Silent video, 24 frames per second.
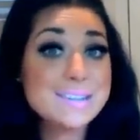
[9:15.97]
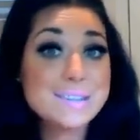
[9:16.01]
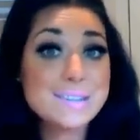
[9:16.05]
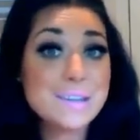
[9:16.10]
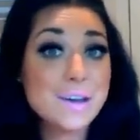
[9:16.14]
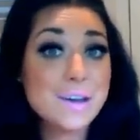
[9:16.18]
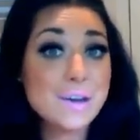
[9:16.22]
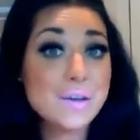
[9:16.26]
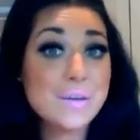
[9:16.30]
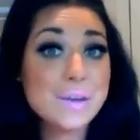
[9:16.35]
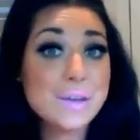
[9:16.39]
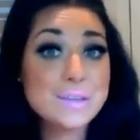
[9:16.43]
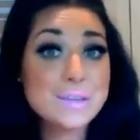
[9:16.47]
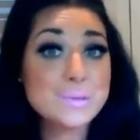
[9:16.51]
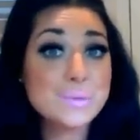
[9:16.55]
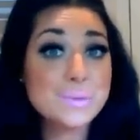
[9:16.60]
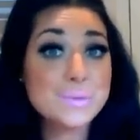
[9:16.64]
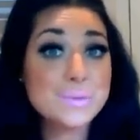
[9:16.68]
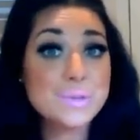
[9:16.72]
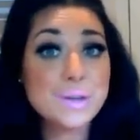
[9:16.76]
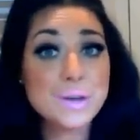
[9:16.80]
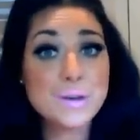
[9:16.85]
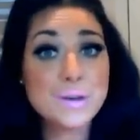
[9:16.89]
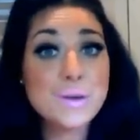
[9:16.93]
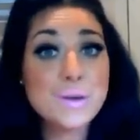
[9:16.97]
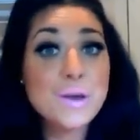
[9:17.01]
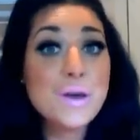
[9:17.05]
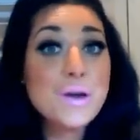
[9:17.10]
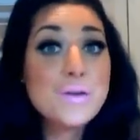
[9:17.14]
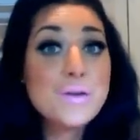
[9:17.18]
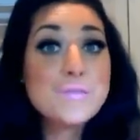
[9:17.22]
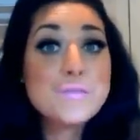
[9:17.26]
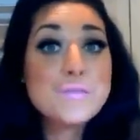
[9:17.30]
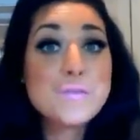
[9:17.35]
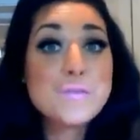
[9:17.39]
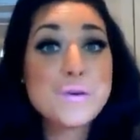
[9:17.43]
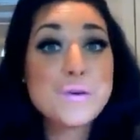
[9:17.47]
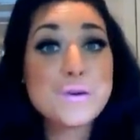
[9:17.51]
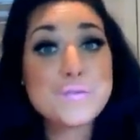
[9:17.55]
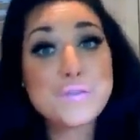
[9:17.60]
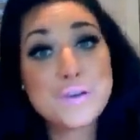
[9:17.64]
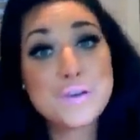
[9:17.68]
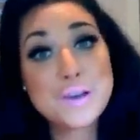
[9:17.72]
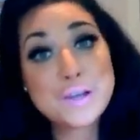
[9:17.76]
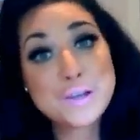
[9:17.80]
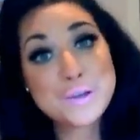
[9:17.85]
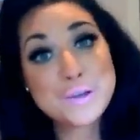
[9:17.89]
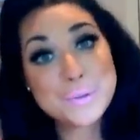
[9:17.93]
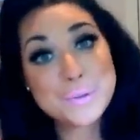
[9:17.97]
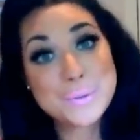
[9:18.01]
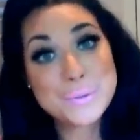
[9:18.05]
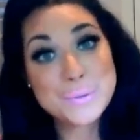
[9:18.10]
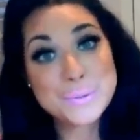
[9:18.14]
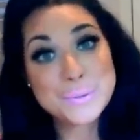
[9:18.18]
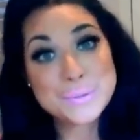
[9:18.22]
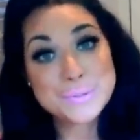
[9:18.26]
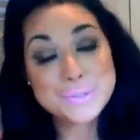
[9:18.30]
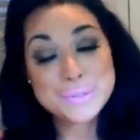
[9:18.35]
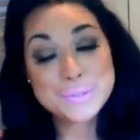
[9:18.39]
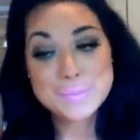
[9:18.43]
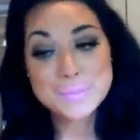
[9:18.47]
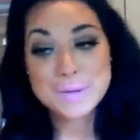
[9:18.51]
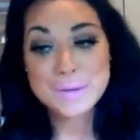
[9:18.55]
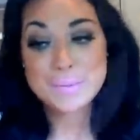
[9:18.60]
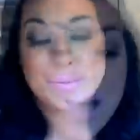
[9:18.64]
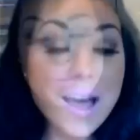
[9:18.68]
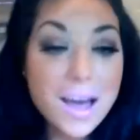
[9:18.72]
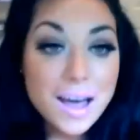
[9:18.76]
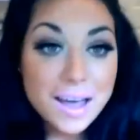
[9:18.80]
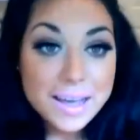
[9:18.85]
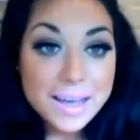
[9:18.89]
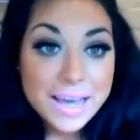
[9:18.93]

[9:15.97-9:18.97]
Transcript: So it's also for a very good cause as well there.